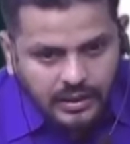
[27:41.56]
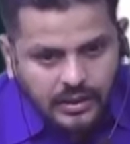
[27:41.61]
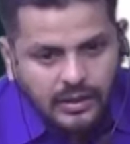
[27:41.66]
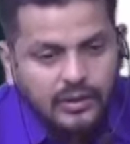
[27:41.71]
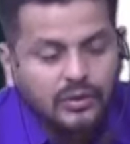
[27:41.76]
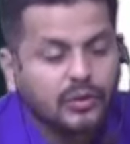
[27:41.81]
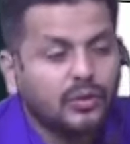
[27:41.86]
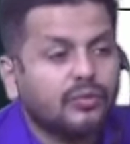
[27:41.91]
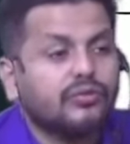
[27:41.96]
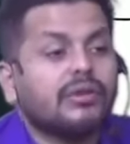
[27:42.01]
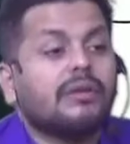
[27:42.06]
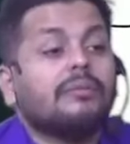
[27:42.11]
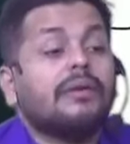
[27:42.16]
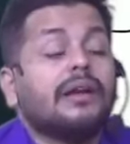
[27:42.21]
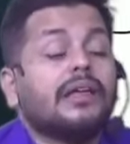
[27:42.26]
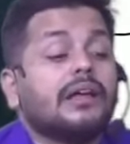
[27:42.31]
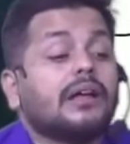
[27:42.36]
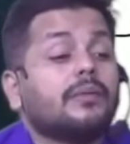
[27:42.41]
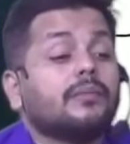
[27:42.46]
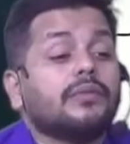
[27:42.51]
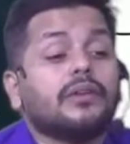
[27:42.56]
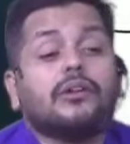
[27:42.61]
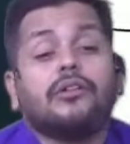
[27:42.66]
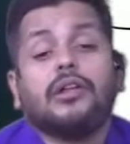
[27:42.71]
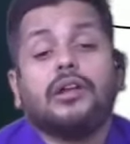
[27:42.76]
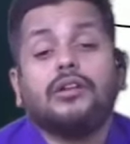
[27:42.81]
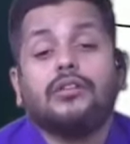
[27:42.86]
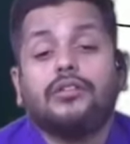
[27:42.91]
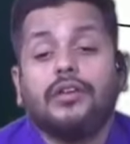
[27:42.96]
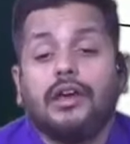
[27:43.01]
Now, if somebody comes out
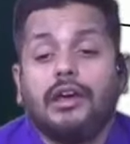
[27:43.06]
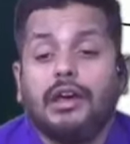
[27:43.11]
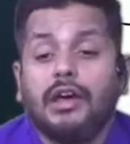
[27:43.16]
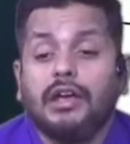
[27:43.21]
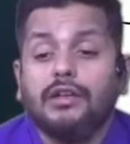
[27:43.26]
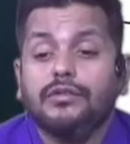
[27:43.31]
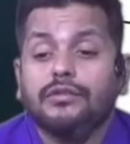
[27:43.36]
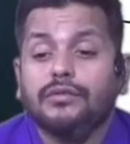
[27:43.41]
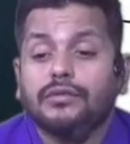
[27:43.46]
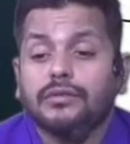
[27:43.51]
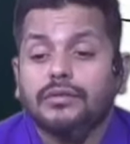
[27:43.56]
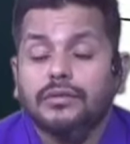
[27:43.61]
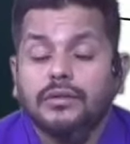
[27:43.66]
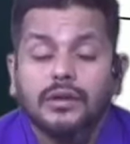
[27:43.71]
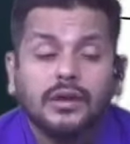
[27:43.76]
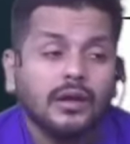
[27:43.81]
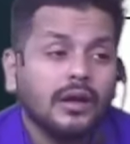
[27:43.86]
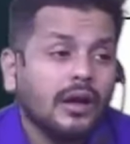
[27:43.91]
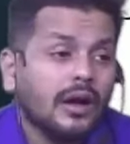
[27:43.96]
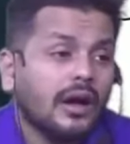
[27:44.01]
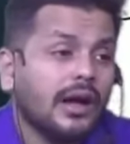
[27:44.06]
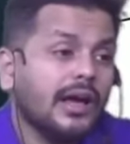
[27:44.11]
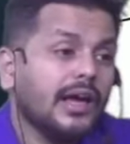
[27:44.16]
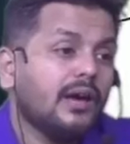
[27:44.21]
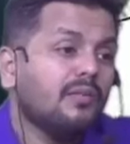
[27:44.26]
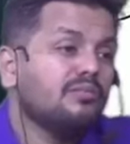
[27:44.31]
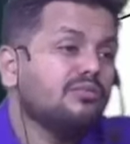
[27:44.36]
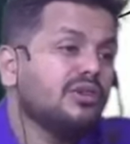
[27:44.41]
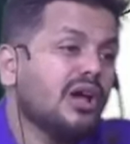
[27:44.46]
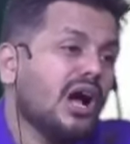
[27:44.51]
and says, I
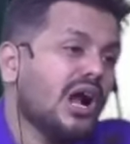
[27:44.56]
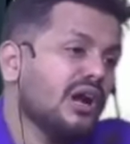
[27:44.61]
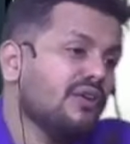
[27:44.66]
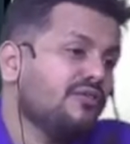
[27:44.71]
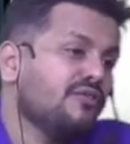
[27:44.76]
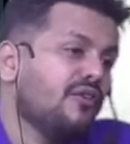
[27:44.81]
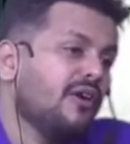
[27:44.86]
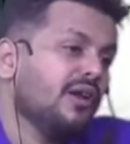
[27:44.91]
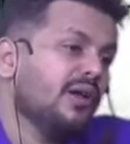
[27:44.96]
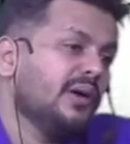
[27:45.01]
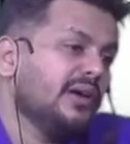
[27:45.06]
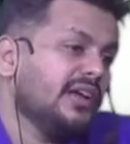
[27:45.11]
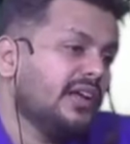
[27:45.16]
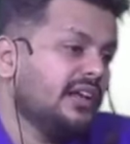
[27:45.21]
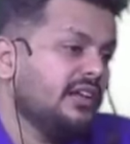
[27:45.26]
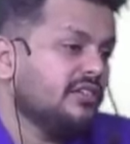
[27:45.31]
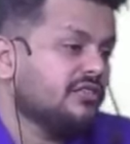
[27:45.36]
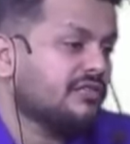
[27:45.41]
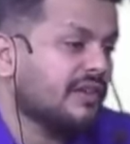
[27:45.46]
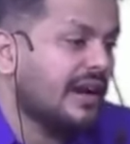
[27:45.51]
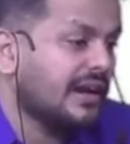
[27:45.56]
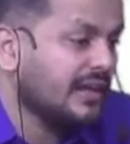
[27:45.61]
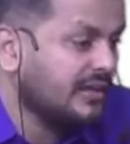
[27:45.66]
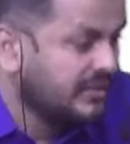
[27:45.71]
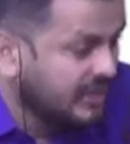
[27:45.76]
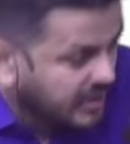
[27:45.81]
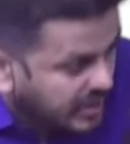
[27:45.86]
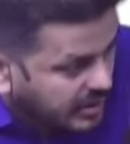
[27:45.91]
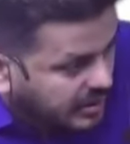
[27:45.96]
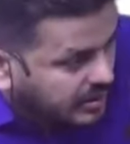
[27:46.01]
am not following any
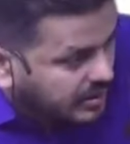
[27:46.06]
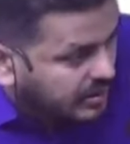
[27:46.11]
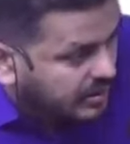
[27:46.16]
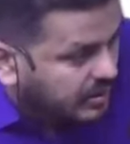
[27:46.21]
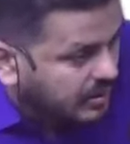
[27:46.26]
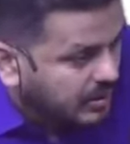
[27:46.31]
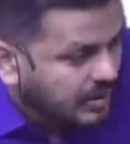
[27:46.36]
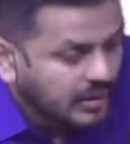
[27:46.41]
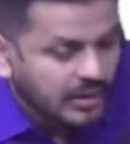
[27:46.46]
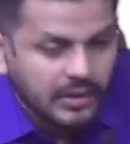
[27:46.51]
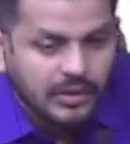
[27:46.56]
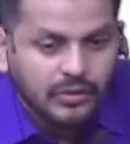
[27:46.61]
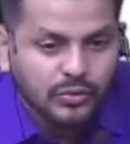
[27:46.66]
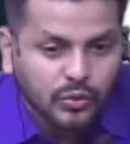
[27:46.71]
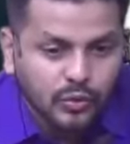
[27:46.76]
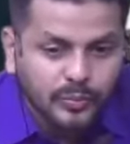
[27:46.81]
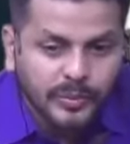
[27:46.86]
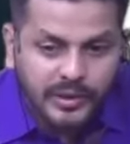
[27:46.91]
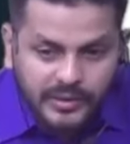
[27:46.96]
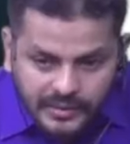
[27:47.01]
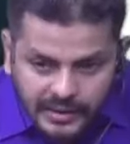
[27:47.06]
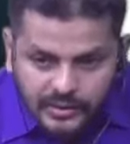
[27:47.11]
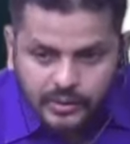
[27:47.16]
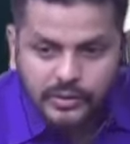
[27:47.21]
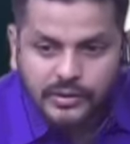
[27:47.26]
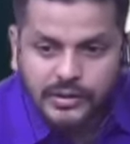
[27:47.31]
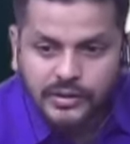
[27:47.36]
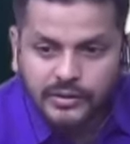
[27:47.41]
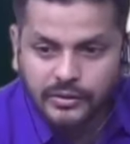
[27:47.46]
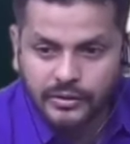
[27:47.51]
strategy, super, that
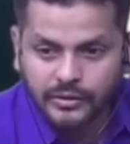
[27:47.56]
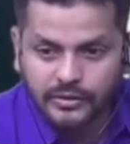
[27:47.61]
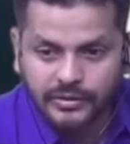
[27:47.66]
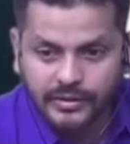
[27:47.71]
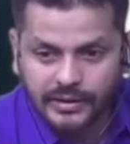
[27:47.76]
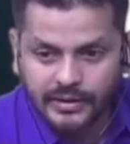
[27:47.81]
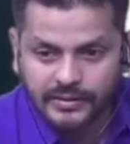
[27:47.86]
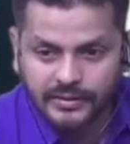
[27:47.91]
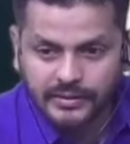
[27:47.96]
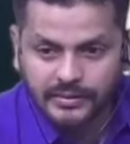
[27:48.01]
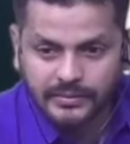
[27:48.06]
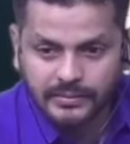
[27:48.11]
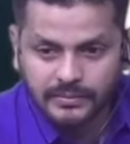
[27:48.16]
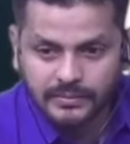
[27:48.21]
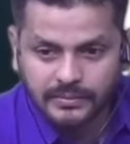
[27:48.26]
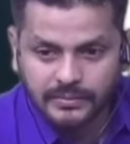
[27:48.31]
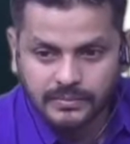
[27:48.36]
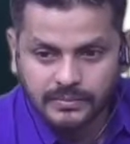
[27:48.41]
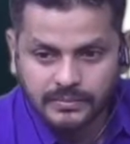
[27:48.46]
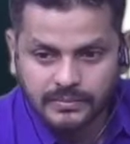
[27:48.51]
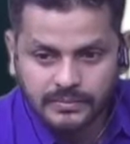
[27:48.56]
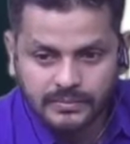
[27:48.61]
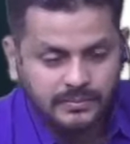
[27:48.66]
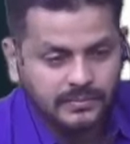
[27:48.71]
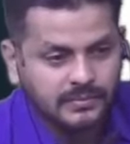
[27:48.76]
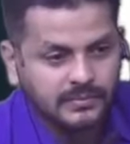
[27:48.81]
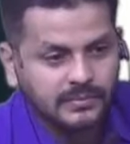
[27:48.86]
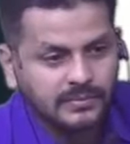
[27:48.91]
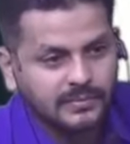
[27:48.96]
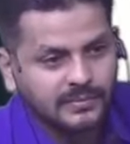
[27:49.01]
only is your strategy.
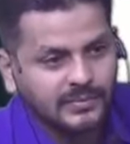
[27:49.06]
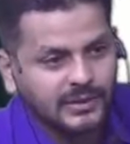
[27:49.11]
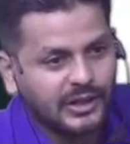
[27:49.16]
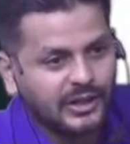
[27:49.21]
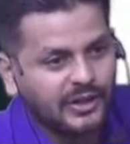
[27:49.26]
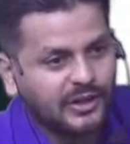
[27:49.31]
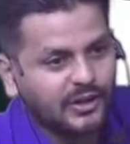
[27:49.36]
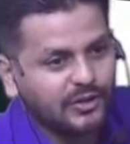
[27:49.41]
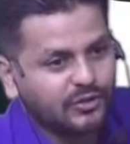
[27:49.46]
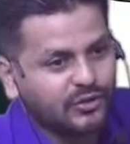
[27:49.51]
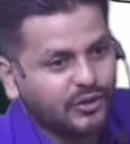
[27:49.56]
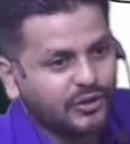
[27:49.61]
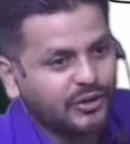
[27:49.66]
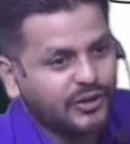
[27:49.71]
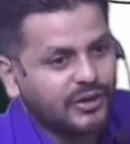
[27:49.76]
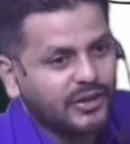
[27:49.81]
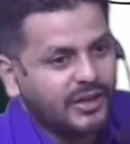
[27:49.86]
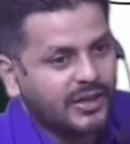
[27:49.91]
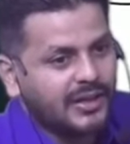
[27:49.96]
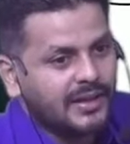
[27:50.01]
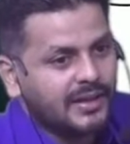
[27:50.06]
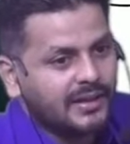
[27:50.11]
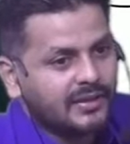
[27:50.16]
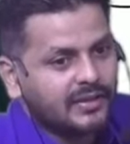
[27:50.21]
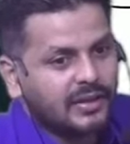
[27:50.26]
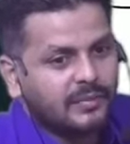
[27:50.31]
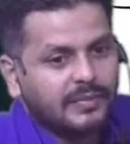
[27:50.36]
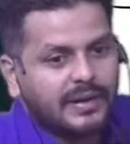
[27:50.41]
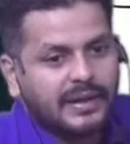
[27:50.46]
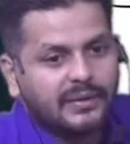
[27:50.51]
Understood?
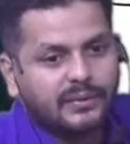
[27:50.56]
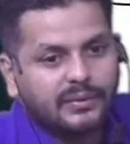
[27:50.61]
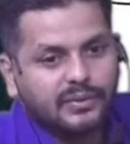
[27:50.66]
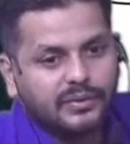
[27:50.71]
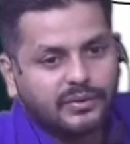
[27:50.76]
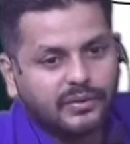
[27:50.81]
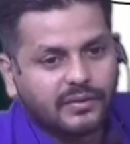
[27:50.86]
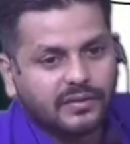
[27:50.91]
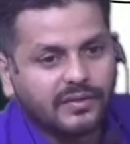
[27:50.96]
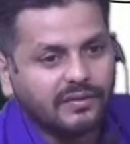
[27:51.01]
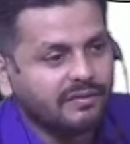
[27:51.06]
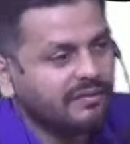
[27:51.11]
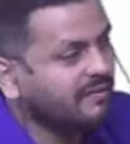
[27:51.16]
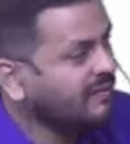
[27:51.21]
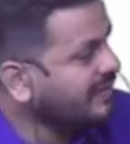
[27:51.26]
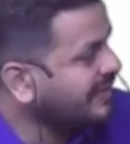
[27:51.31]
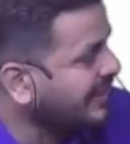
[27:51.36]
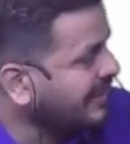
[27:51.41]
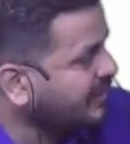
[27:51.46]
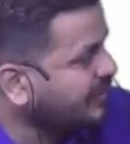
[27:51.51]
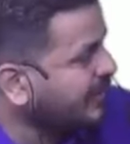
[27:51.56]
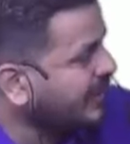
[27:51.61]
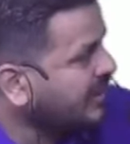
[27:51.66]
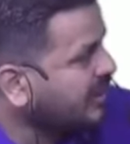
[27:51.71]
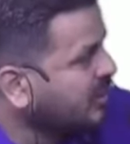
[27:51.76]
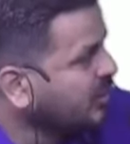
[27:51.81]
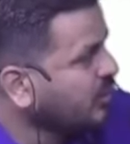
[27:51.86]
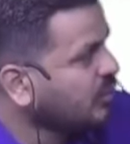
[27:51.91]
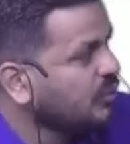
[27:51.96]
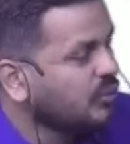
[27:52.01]
Sometimes, with respect
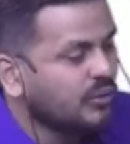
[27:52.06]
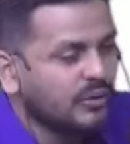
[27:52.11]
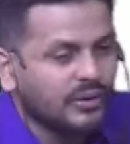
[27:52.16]
to